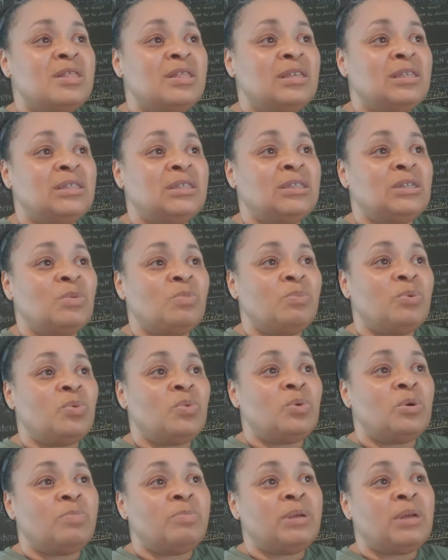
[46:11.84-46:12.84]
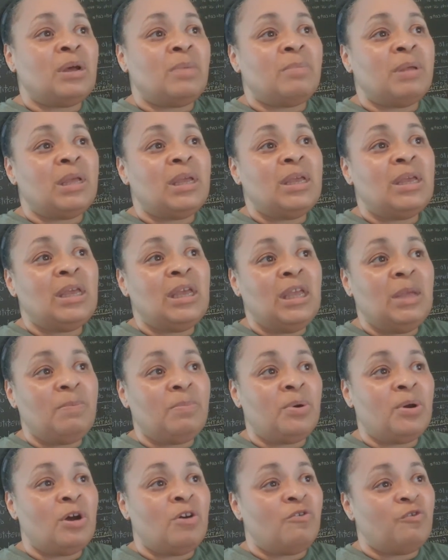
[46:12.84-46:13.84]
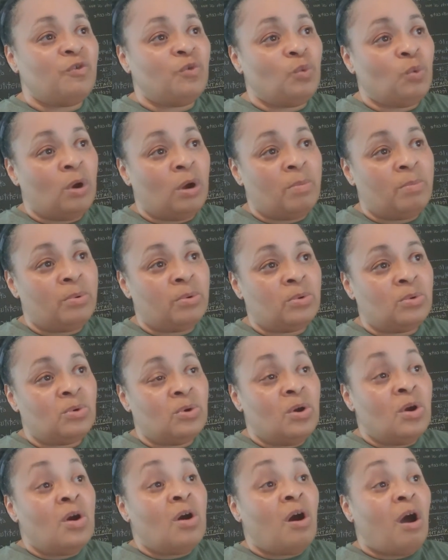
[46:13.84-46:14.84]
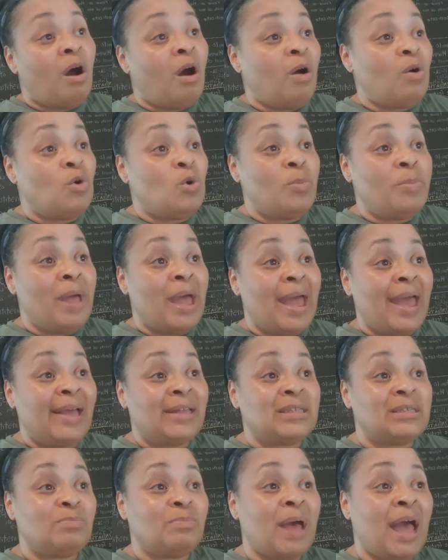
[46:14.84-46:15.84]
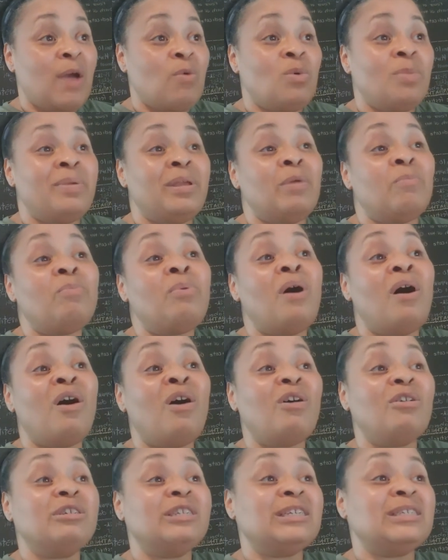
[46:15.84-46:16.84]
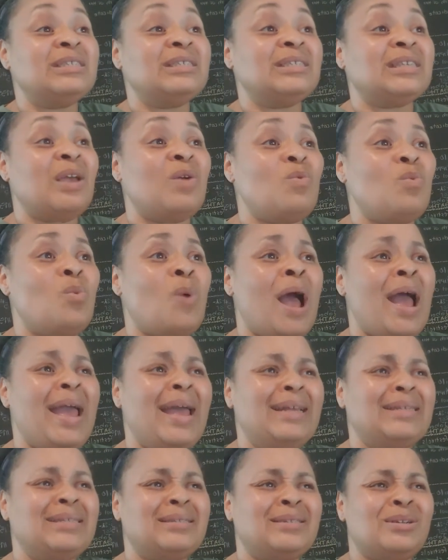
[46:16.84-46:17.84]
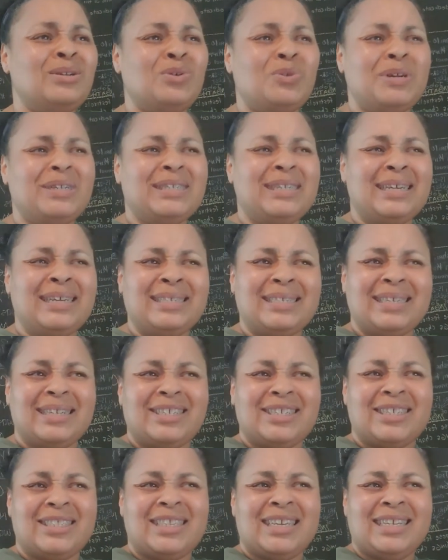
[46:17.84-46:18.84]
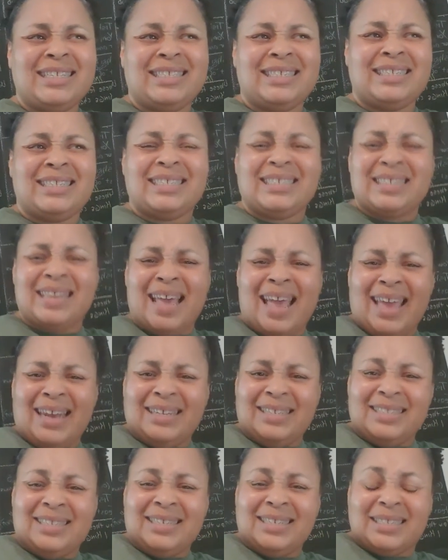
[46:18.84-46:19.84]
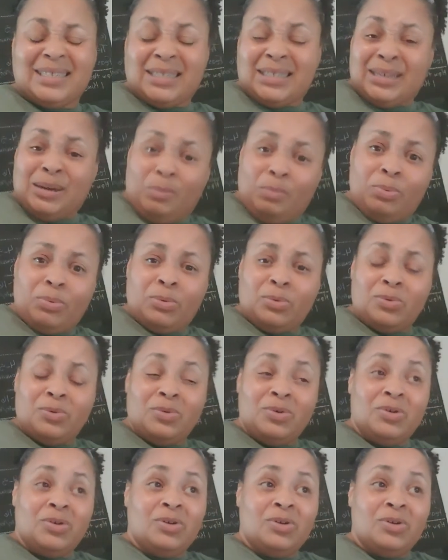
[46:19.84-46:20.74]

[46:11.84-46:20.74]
This temple will become a heap of rubble all who pass by will be appalled and say, Why has the Lord done such a thing to this land and to this temple?